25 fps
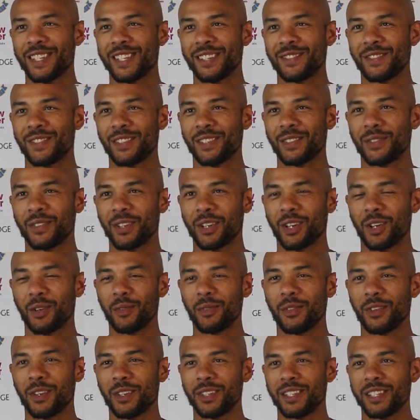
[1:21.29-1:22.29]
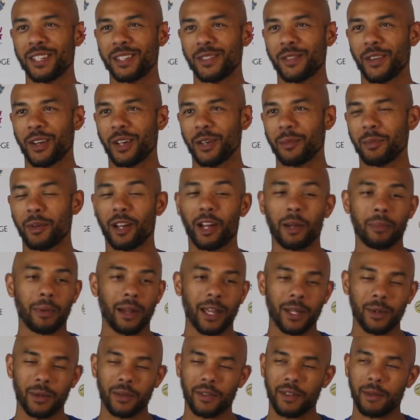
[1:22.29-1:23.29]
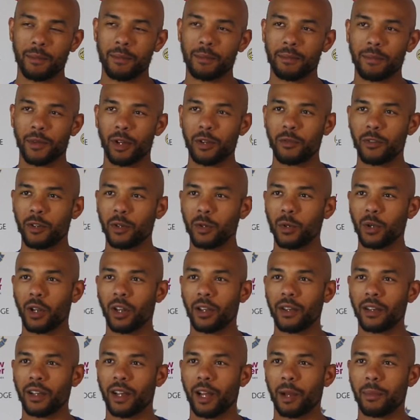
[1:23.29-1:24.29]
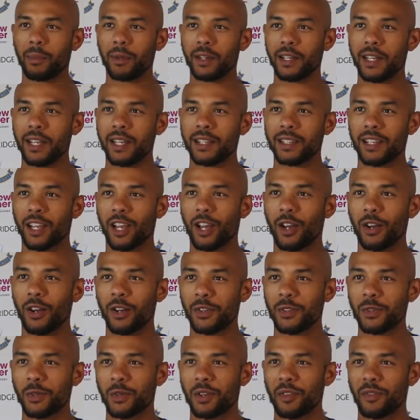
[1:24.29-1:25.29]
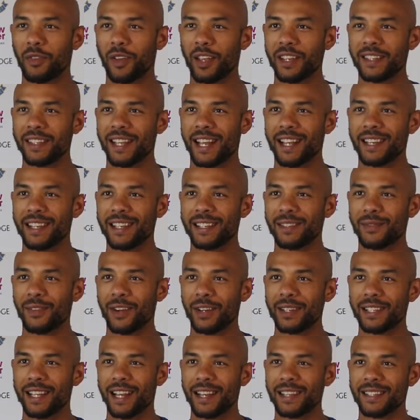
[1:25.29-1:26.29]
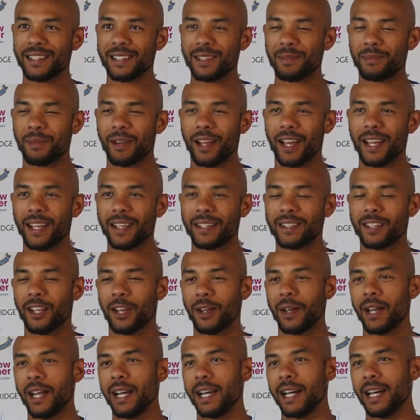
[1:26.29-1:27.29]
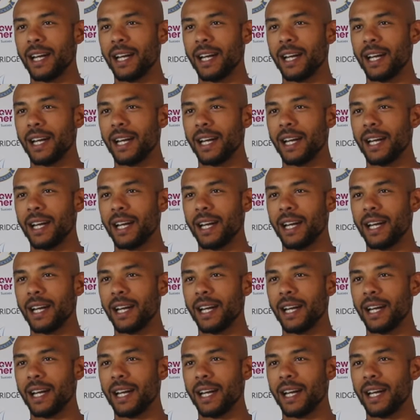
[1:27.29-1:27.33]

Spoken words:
He's full of confidence. He's a very good player. I played with him over in Auckland a couple of years ago, and I saw it firsthand. He's a very talented player. So,